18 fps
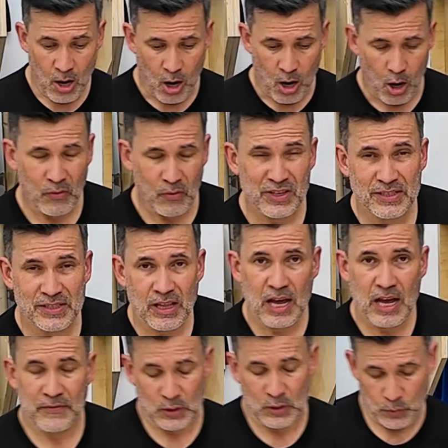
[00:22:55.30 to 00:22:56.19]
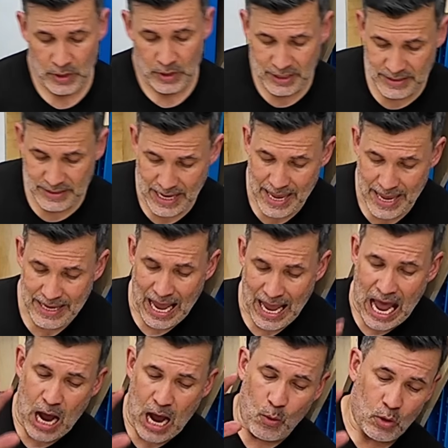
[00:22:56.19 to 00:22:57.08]
All that's left is we're going to
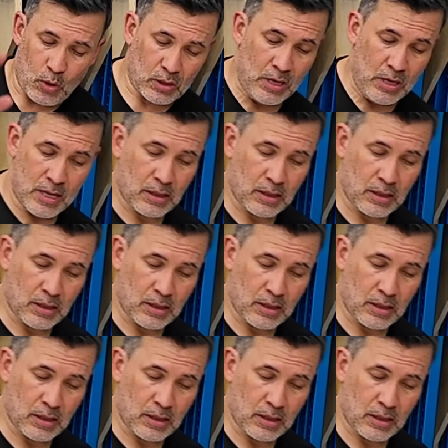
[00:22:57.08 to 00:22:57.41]
take our